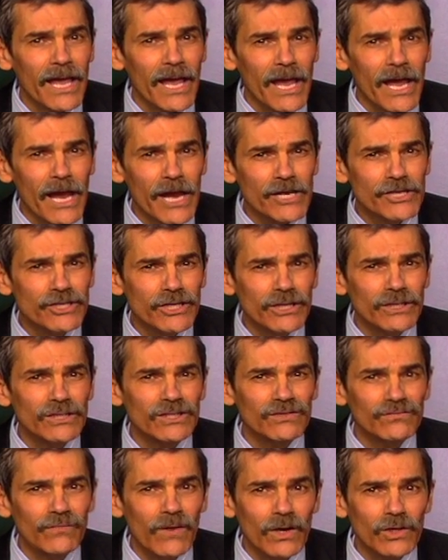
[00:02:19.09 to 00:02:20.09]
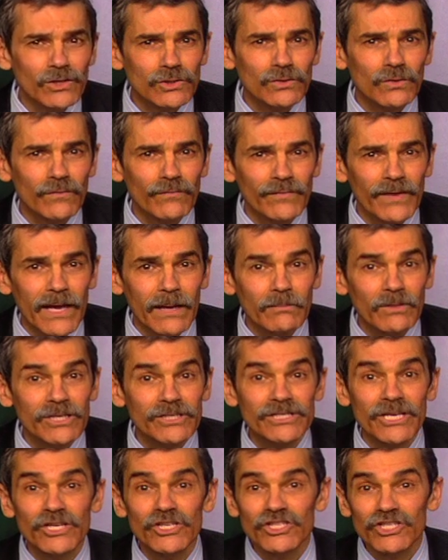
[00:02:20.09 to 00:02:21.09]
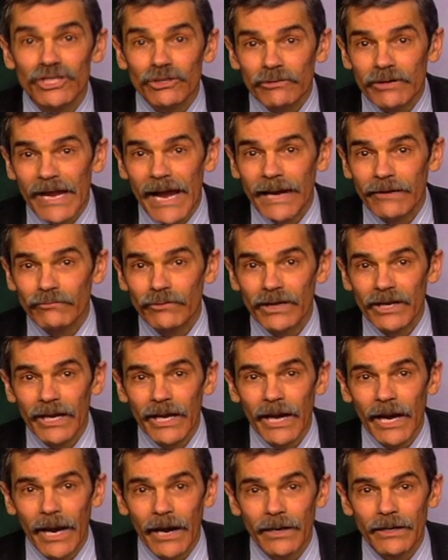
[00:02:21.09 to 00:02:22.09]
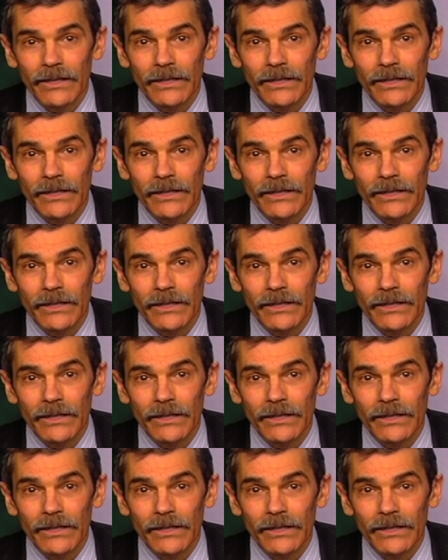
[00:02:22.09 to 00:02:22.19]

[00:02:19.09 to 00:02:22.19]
aging dysfunctional families, and geriatric care.